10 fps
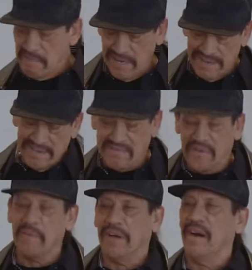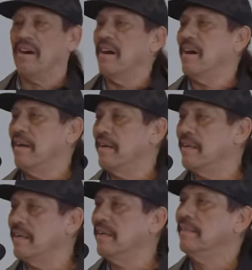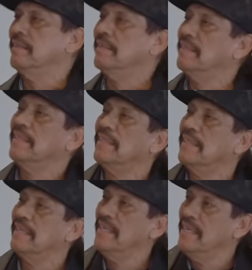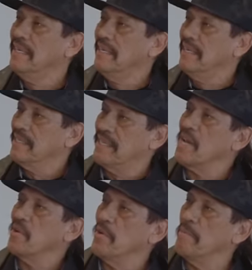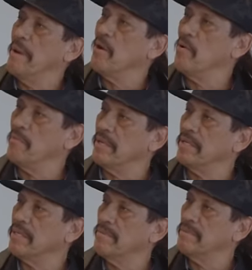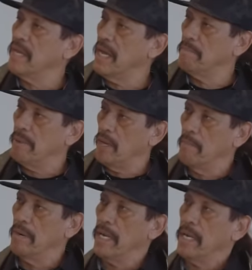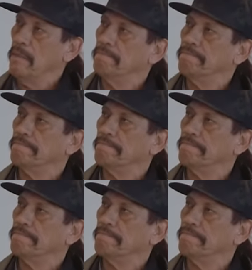I mean from the heart, you know. Cinco de Mayo means get bail money.